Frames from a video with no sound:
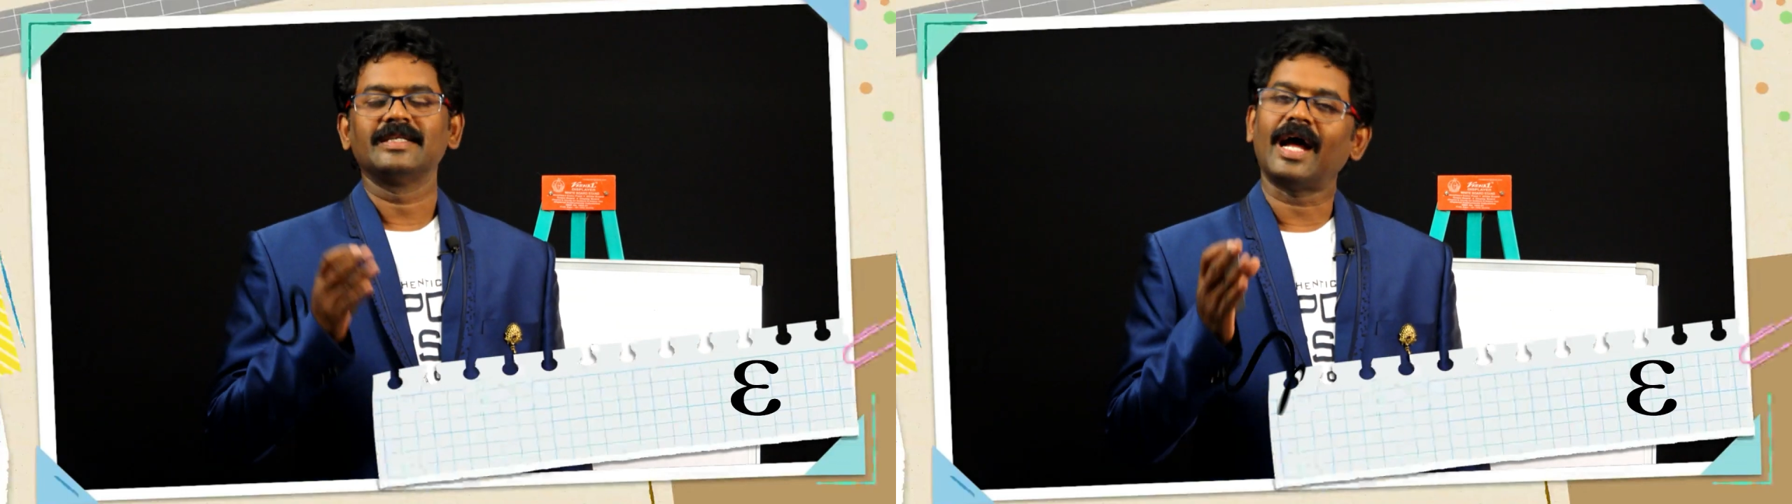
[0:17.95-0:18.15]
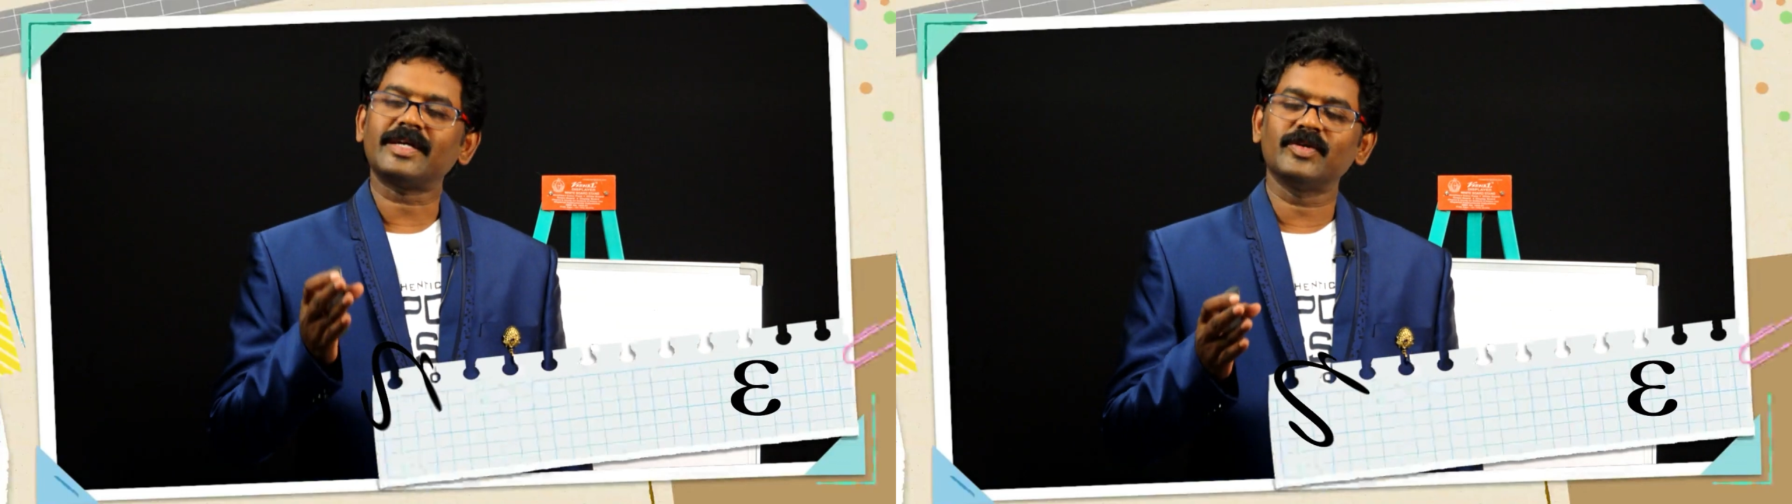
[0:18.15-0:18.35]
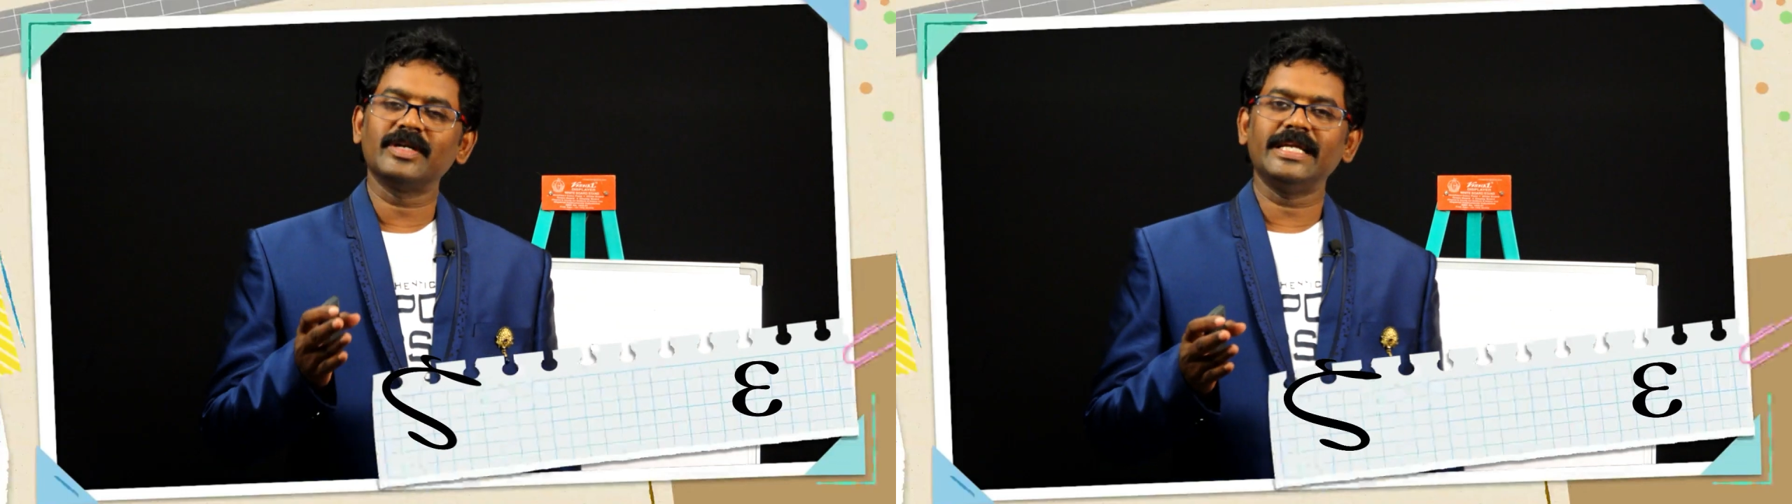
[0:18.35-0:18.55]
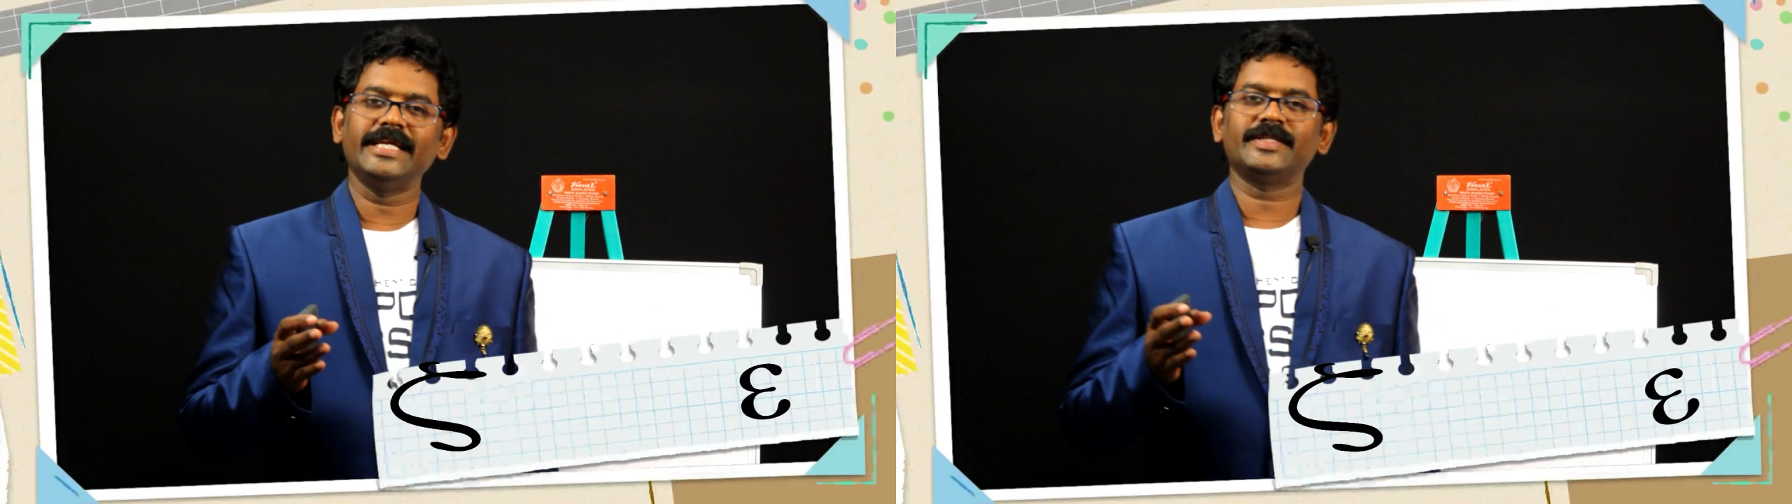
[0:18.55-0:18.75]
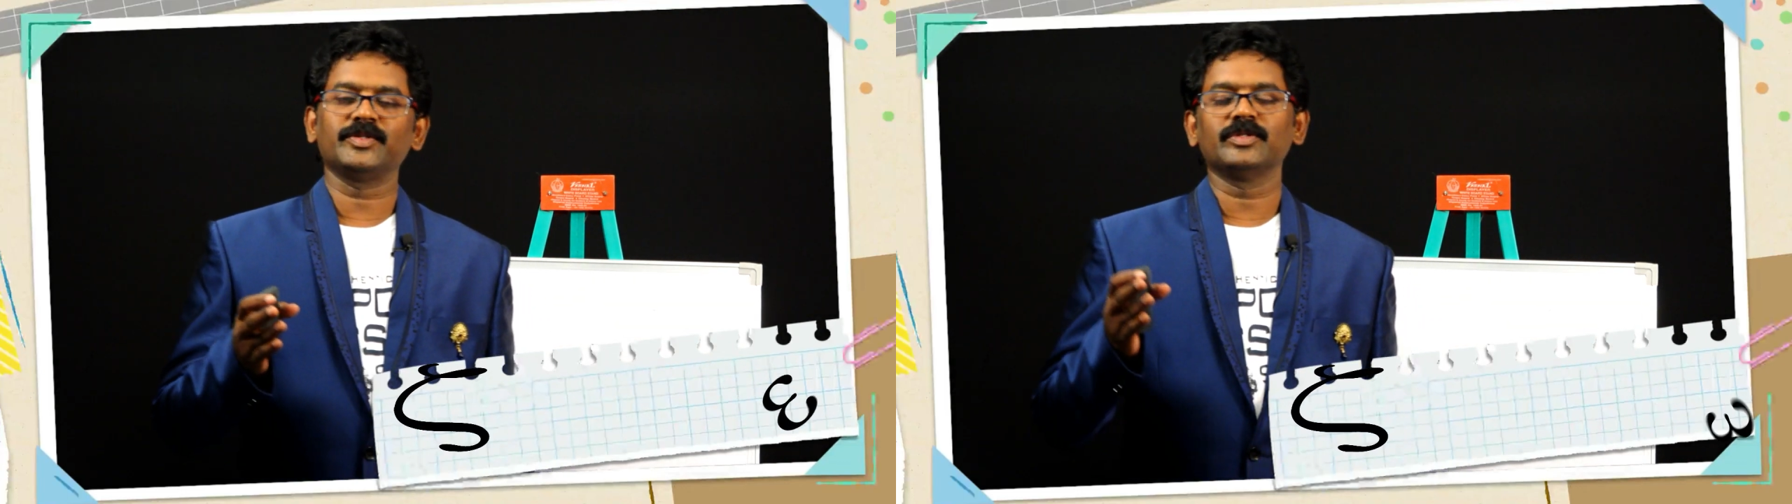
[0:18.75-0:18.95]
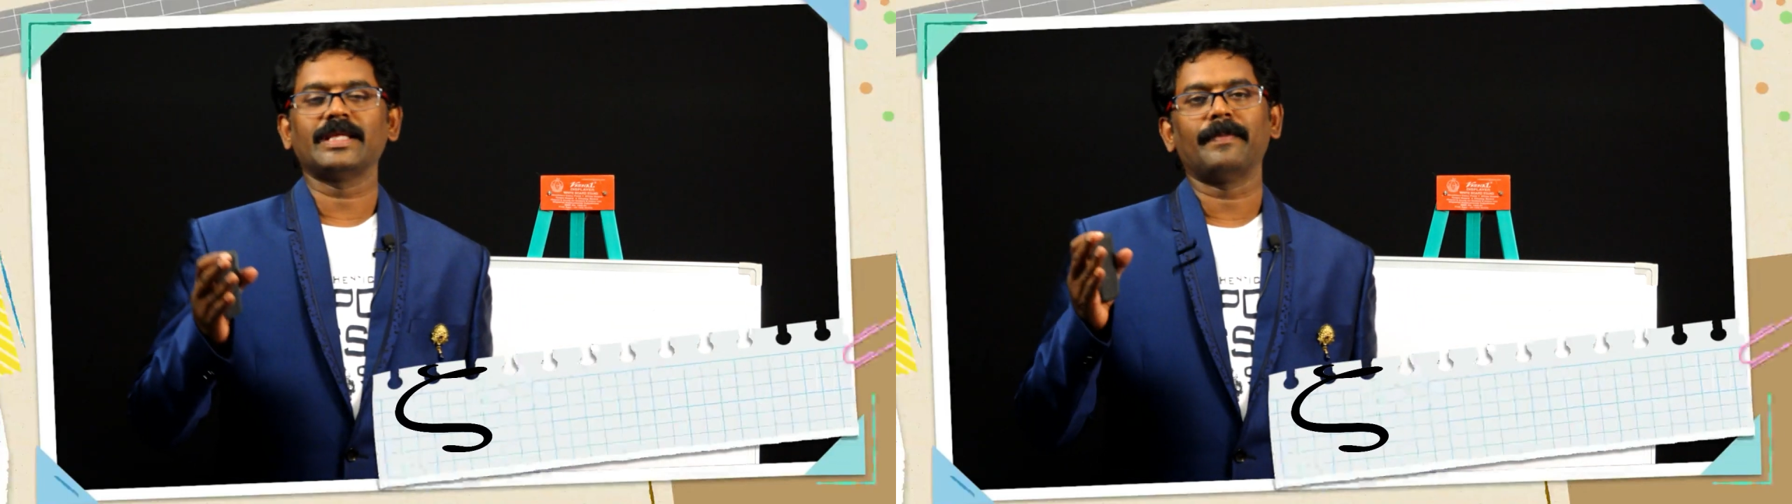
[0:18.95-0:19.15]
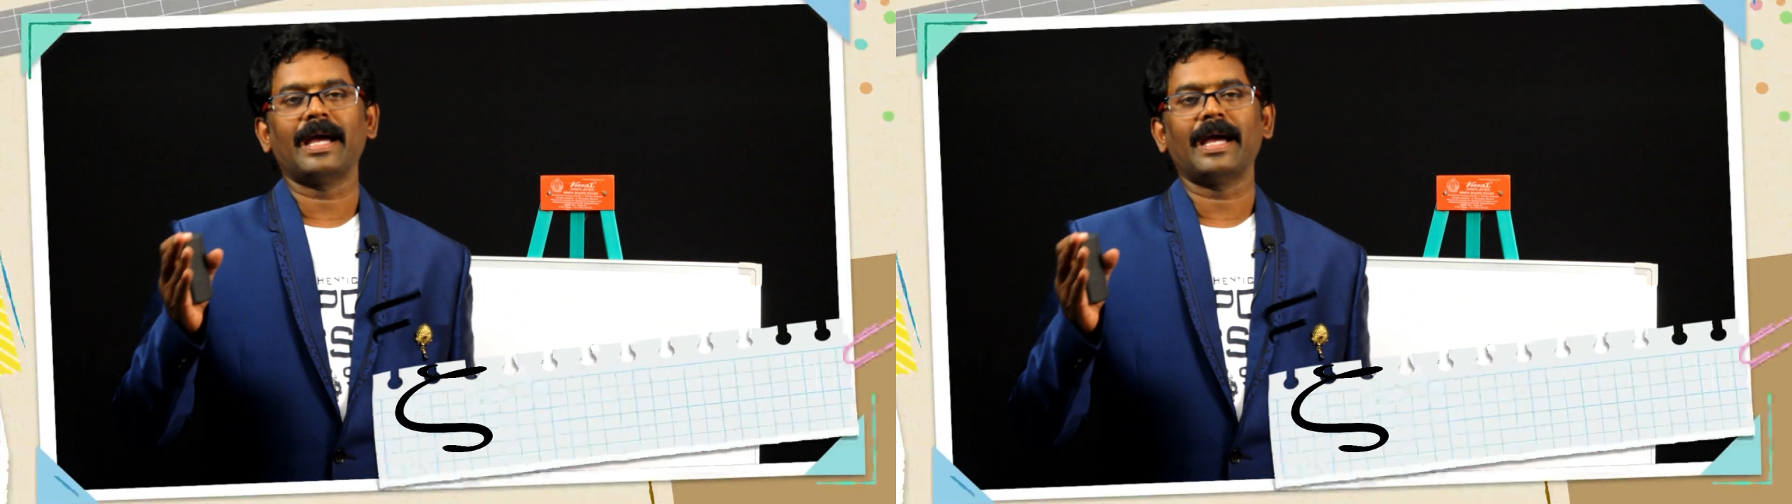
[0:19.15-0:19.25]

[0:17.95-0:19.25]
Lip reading: not only to the